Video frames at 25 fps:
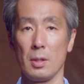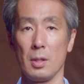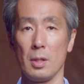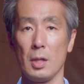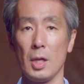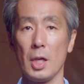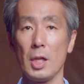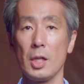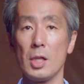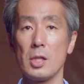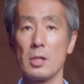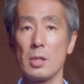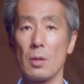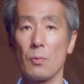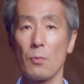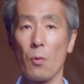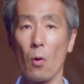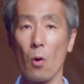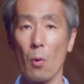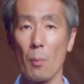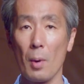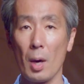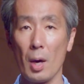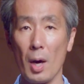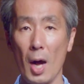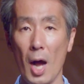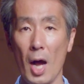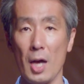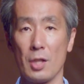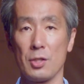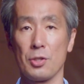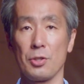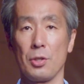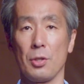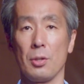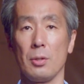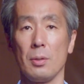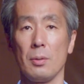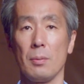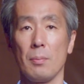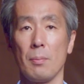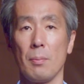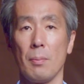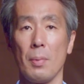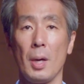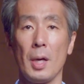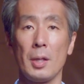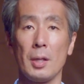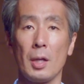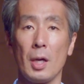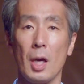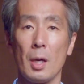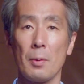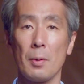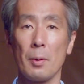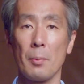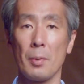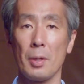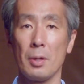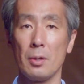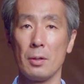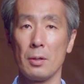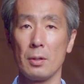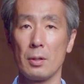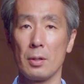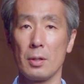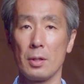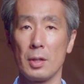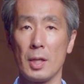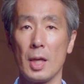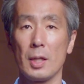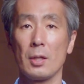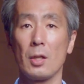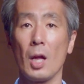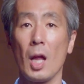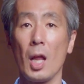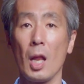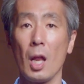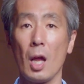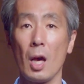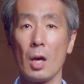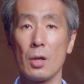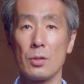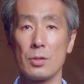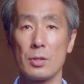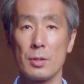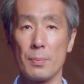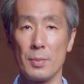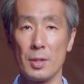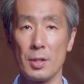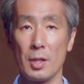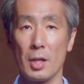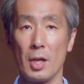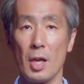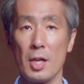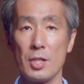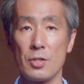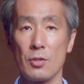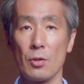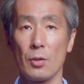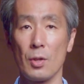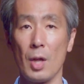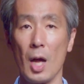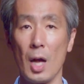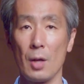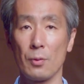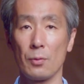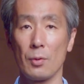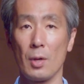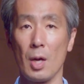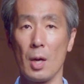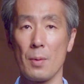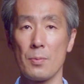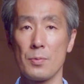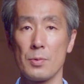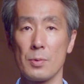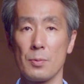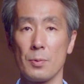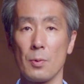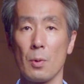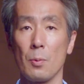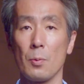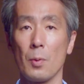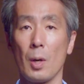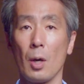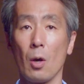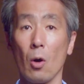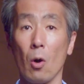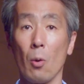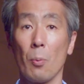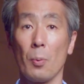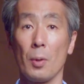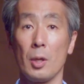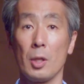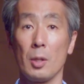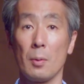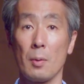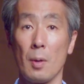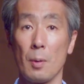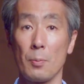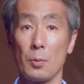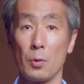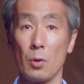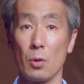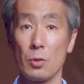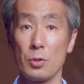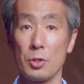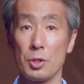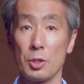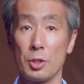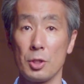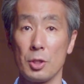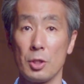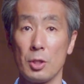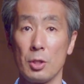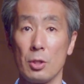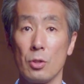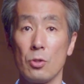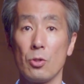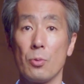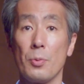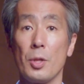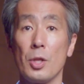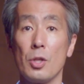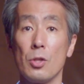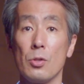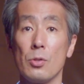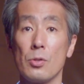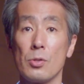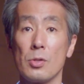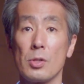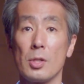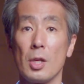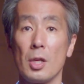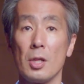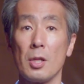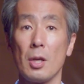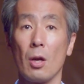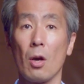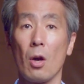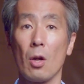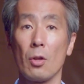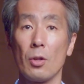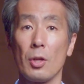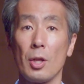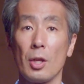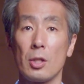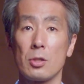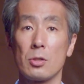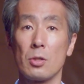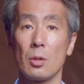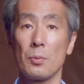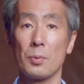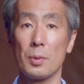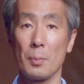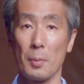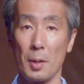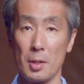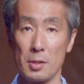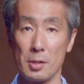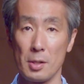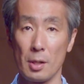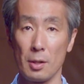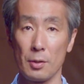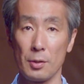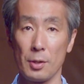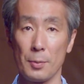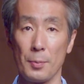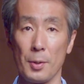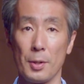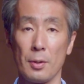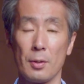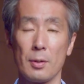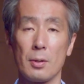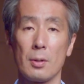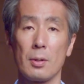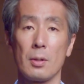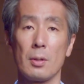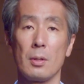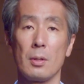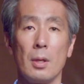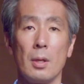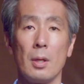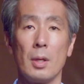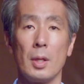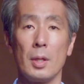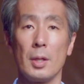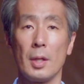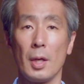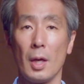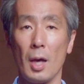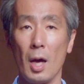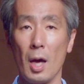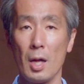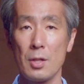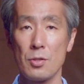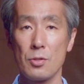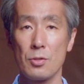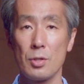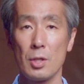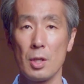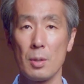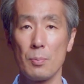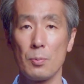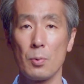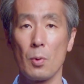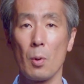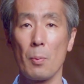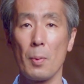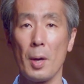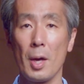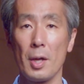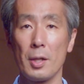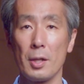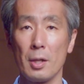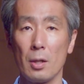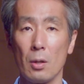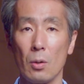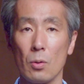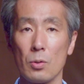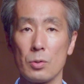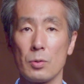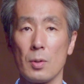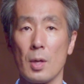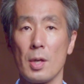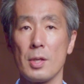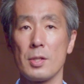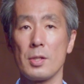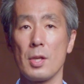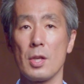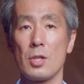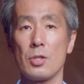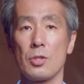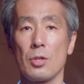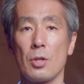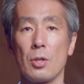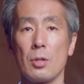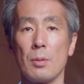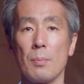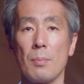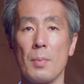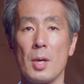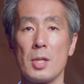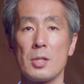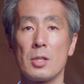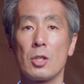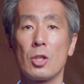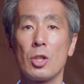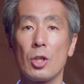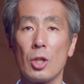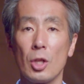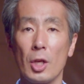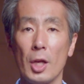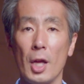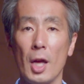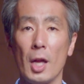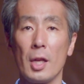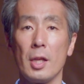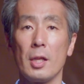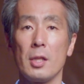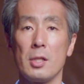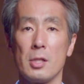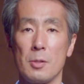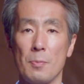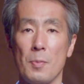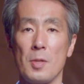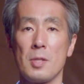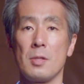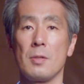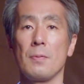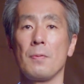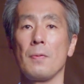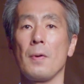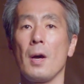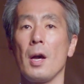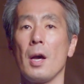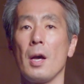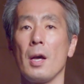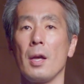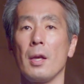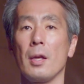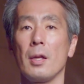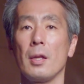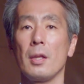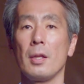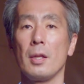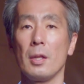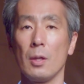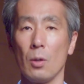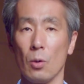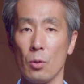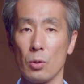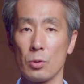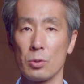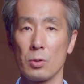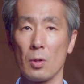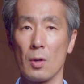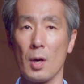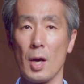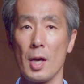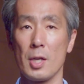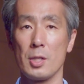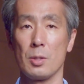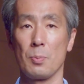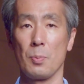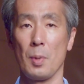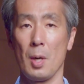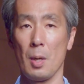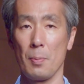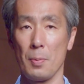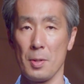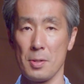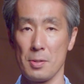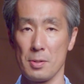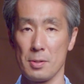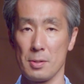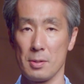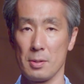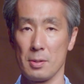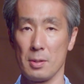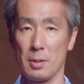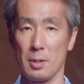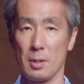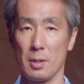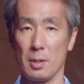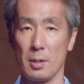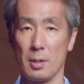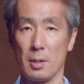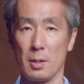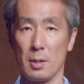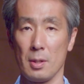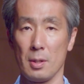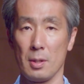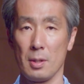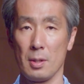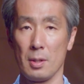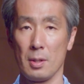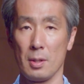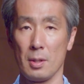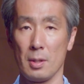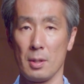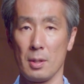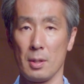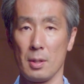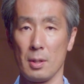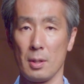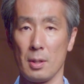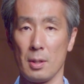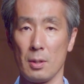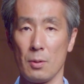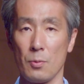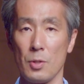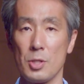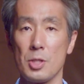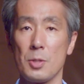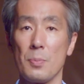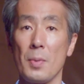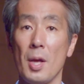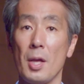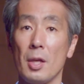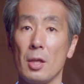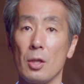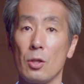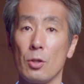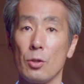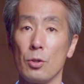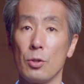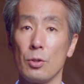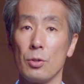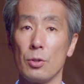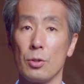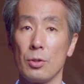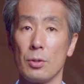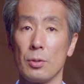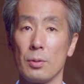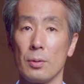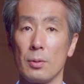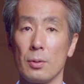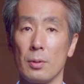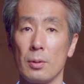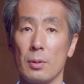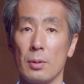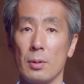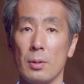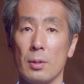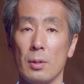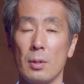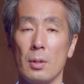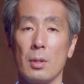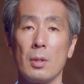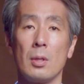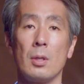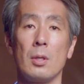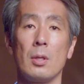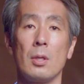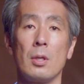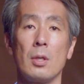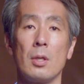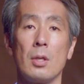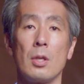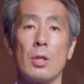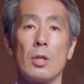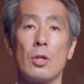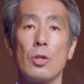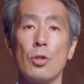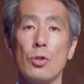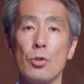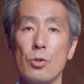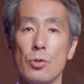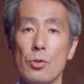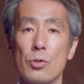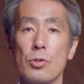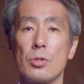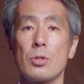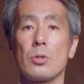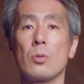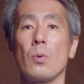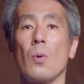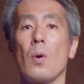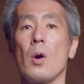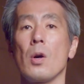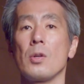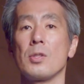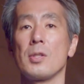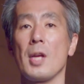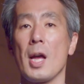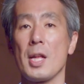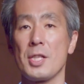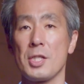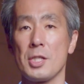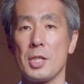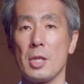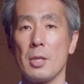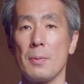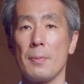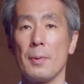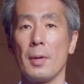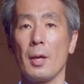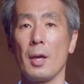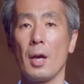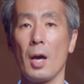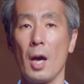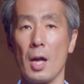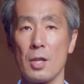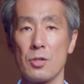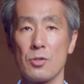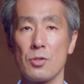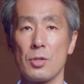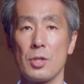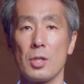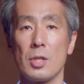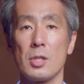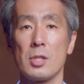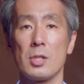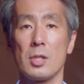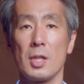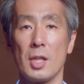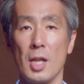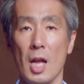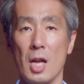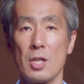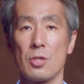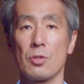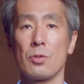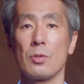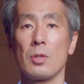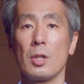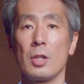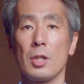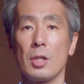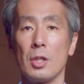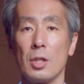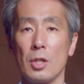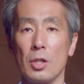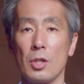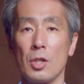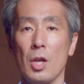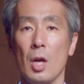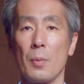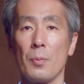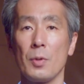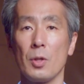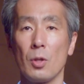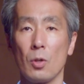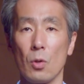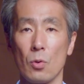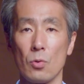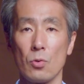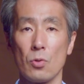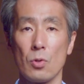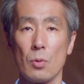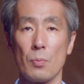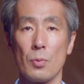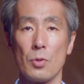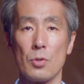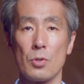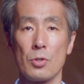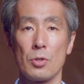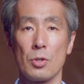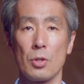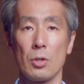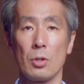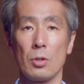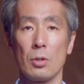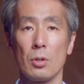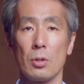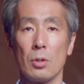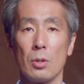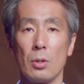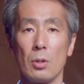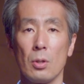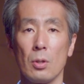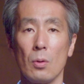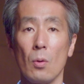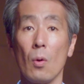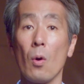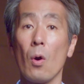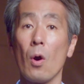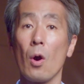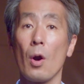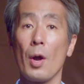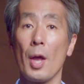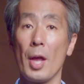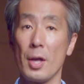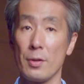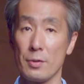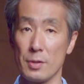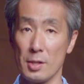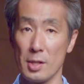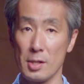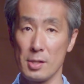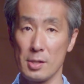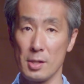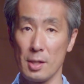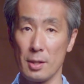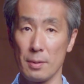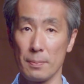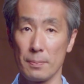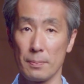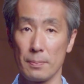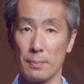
It is a formal action by the government that allows mitigation outcomes from a cooperative approach to be used in the context of the Paris Agreement. The country providing authorization must clearly specify the authorized purpose, which may include use towards achieving country's nationally determined contribution, or NDC.